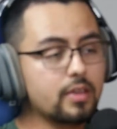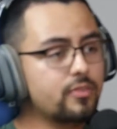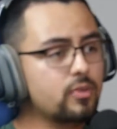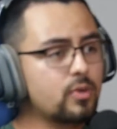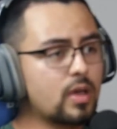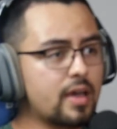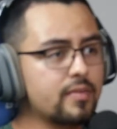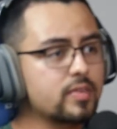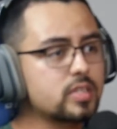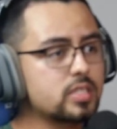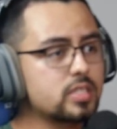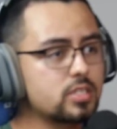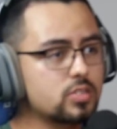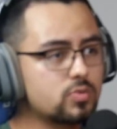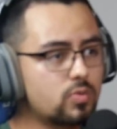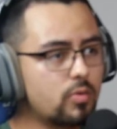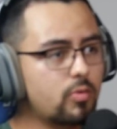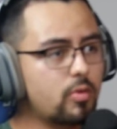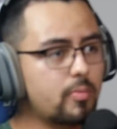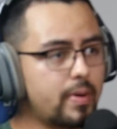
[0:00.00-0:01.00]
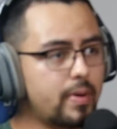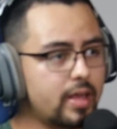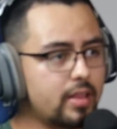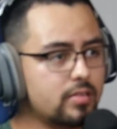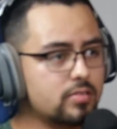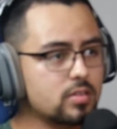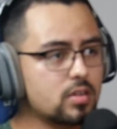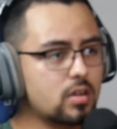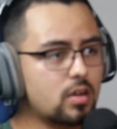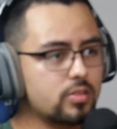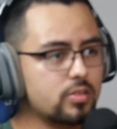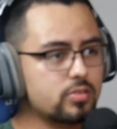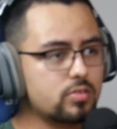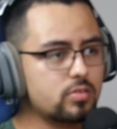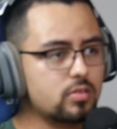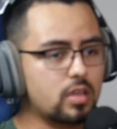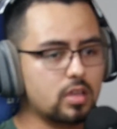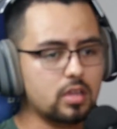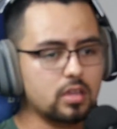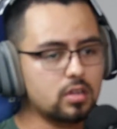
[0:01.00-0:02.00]
If you haven't seen 21 Pilots in
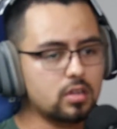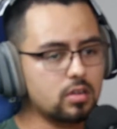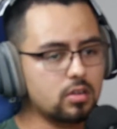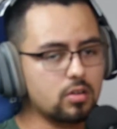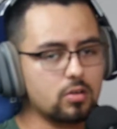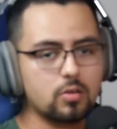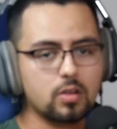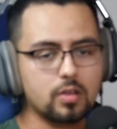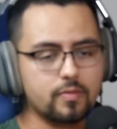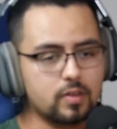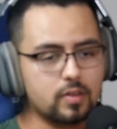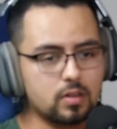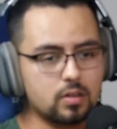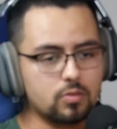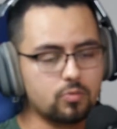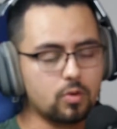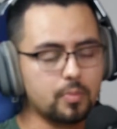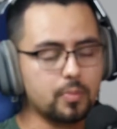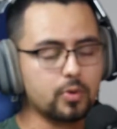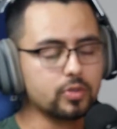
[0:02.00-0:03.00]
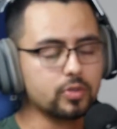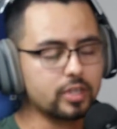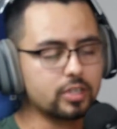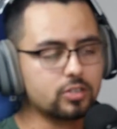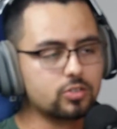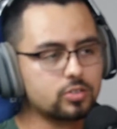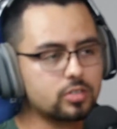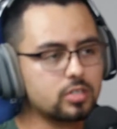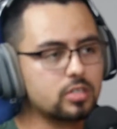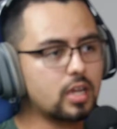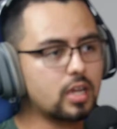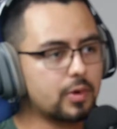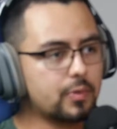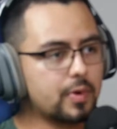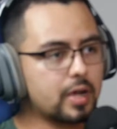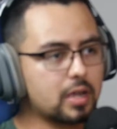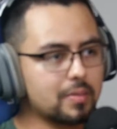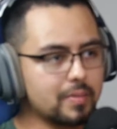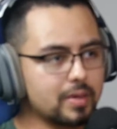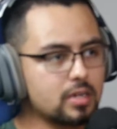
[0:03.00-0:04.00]
concert and you're even remotely interested, I'd
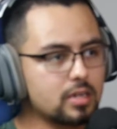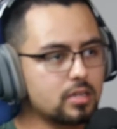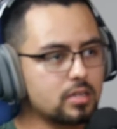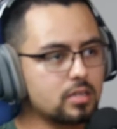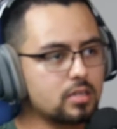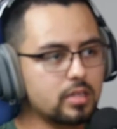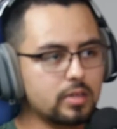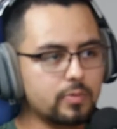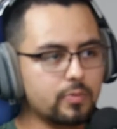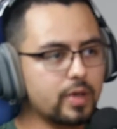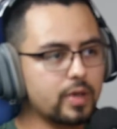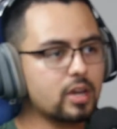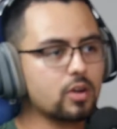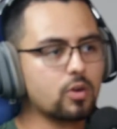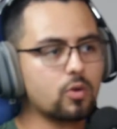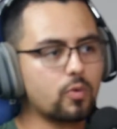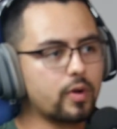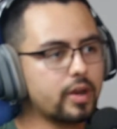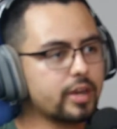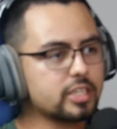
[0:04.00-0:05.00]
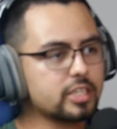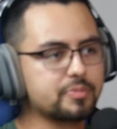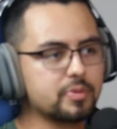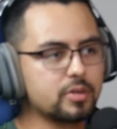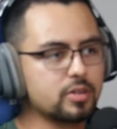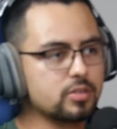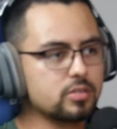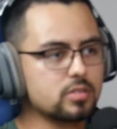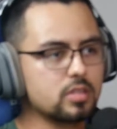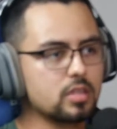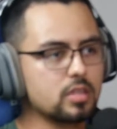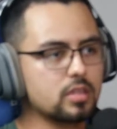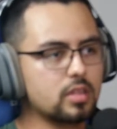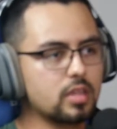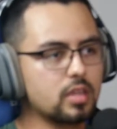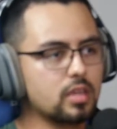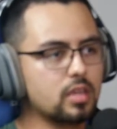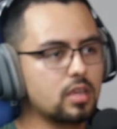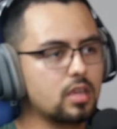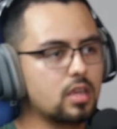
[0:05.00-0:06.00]
recommend it. We had a great experience.
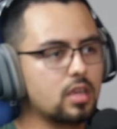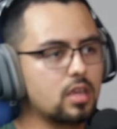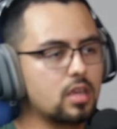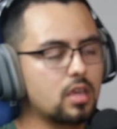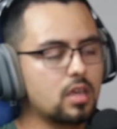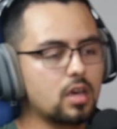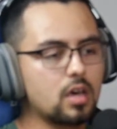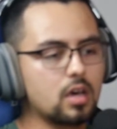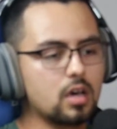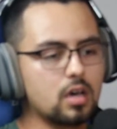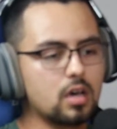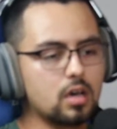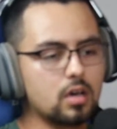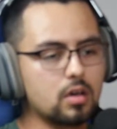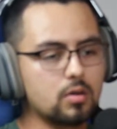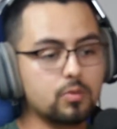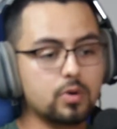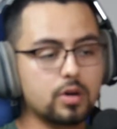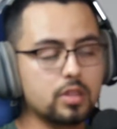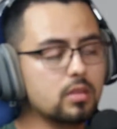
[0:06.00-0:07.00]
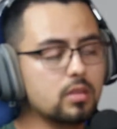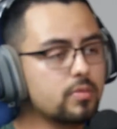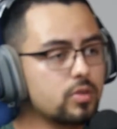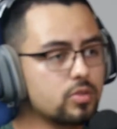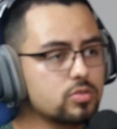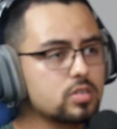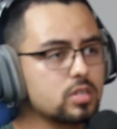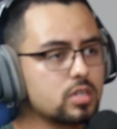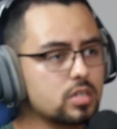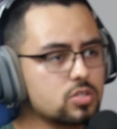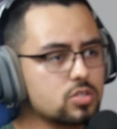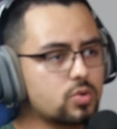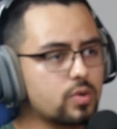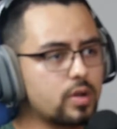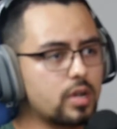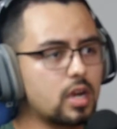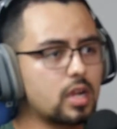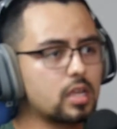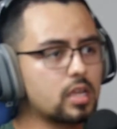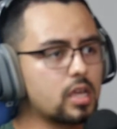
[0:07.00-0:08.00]
They the music is
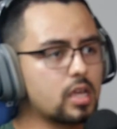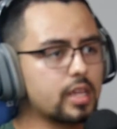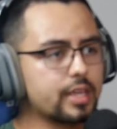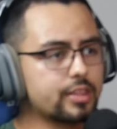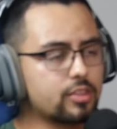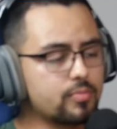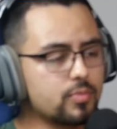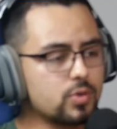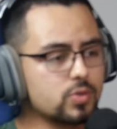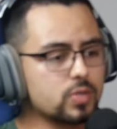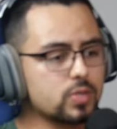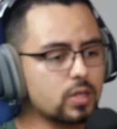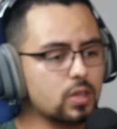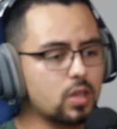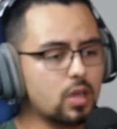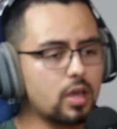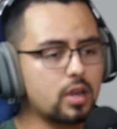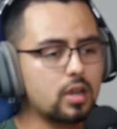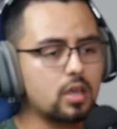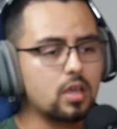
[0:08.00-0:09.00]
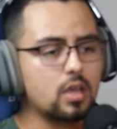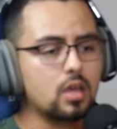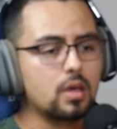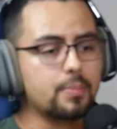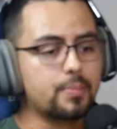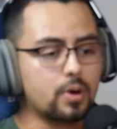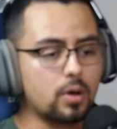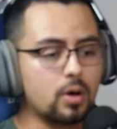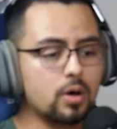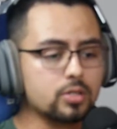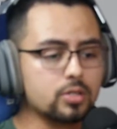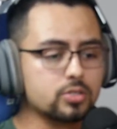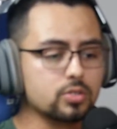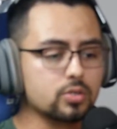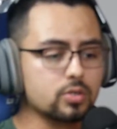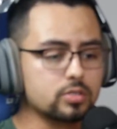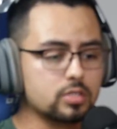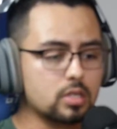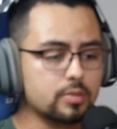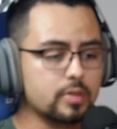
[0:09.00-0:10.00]
great. I like their music a lot, but
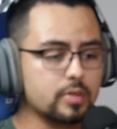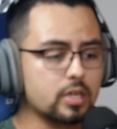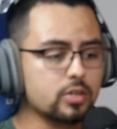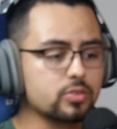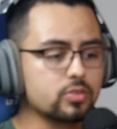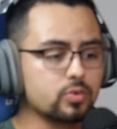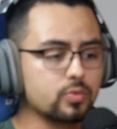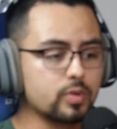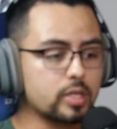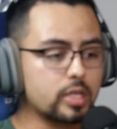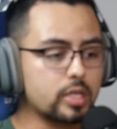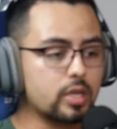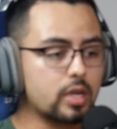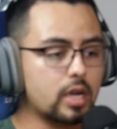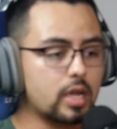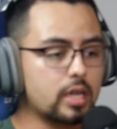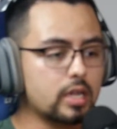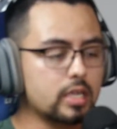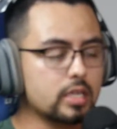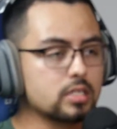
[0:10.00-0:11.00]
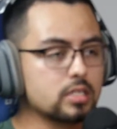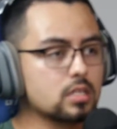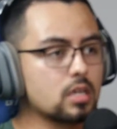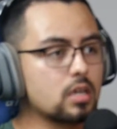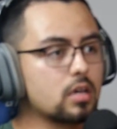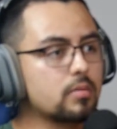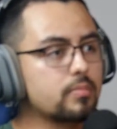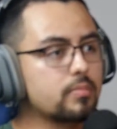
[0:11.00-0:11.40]
also something else they're really good at is